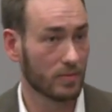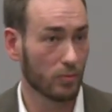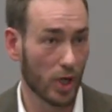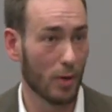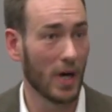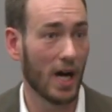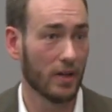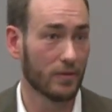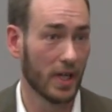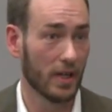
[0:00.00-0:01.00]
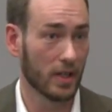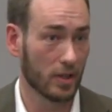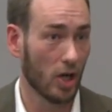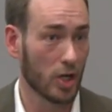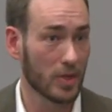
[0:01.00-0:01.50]
We are part of the
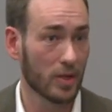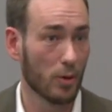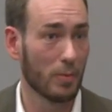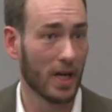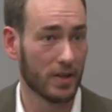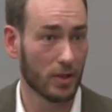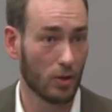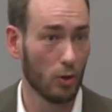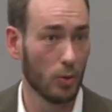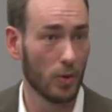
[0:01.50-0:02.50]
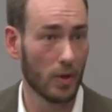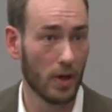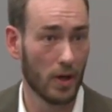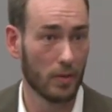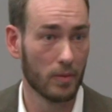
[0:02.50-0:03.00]
economy, and we're part of the global
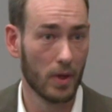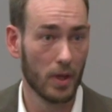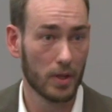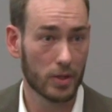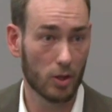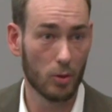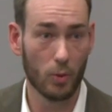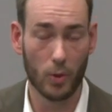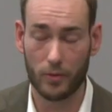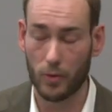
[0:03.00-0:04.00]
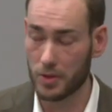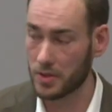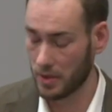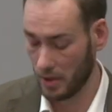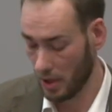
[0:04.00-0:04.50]

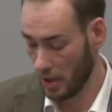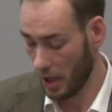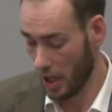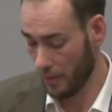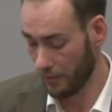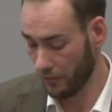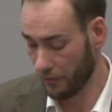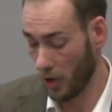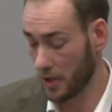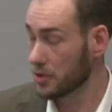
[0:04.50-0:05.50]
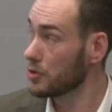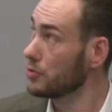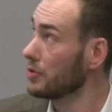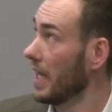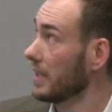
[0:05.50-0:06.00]
workforce. For us to
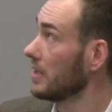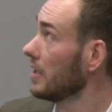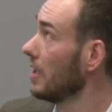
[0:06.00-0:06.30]
do that,